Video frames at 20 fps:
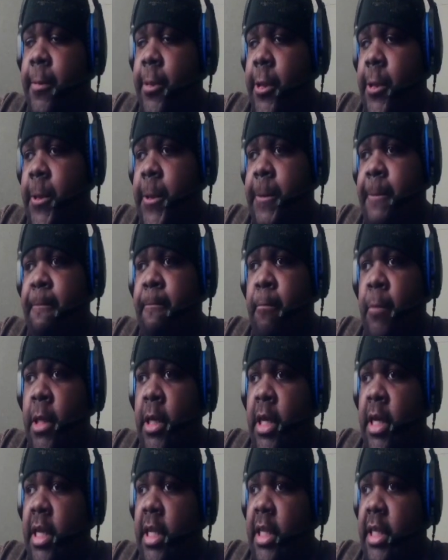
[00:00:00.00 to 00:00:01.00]
So
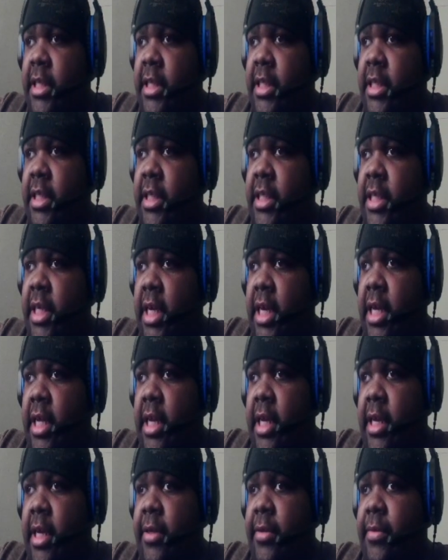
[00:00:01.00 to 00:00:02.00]
let's just check it
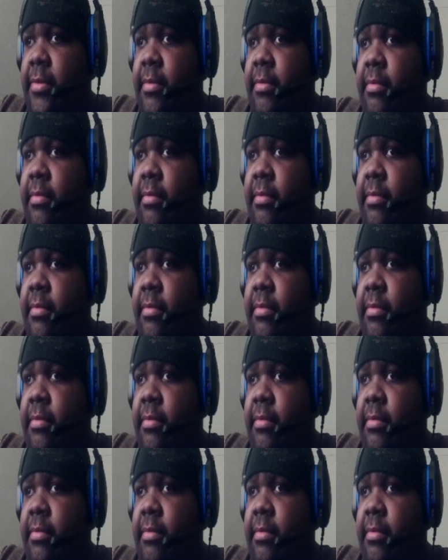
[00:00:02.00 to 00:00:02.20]
out.